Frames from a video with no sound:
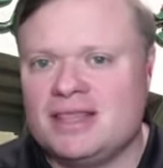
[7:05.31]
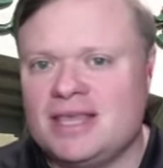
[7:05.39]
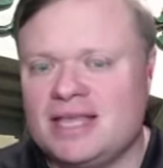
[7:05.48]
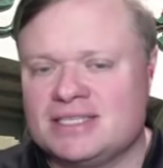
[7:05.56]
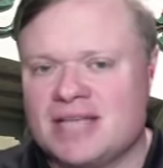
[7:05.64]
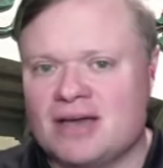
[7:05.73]

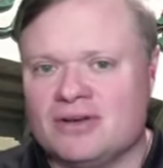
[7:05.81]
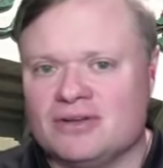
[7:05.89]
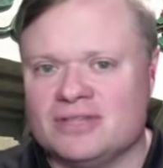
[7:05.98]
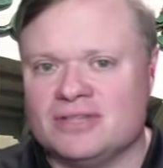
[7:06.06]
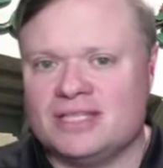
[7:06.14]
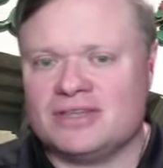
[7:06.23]
That's not
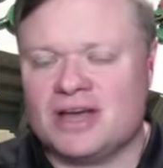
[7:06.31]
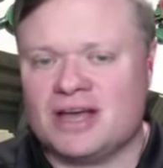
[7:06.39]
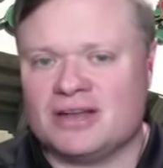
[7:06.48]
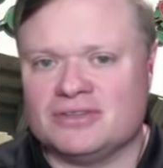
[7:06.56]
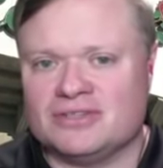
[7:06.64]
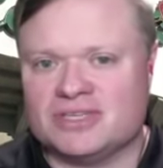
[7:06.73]
all
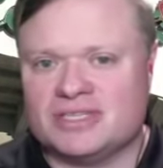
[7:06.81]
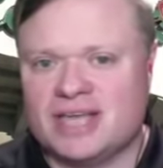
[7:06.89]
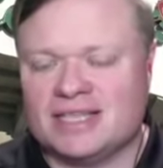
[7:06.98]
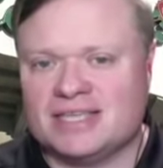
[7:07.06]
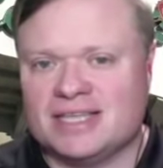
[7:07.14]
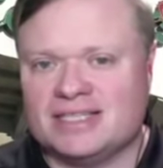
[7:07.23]
just
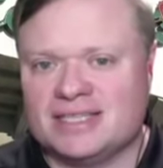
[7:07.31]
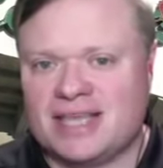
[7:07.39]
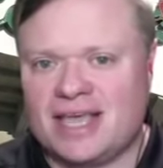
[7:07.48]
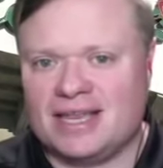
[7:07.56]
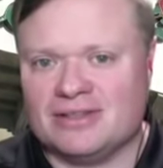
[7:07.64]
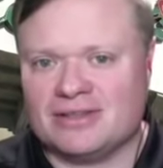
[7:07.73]
nonsense that
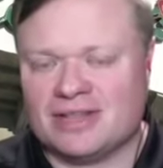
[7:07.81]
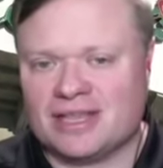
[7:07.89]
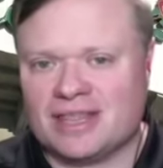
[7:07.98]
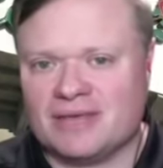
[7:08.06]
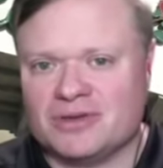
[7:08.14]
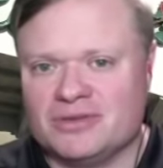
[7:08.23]
they had to look
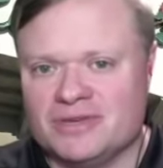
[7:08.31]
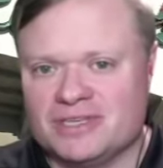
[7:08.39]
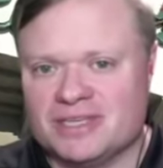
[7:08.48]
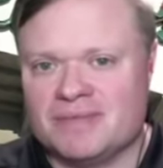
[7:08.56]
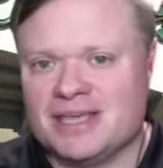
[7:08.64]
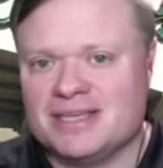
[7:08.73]
like they were doing
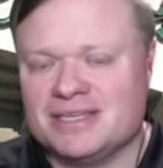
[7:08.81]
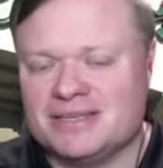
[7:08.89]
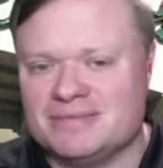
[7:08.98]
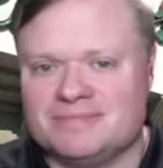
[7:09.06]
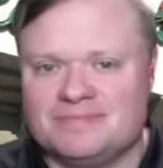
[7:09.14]
something, is it?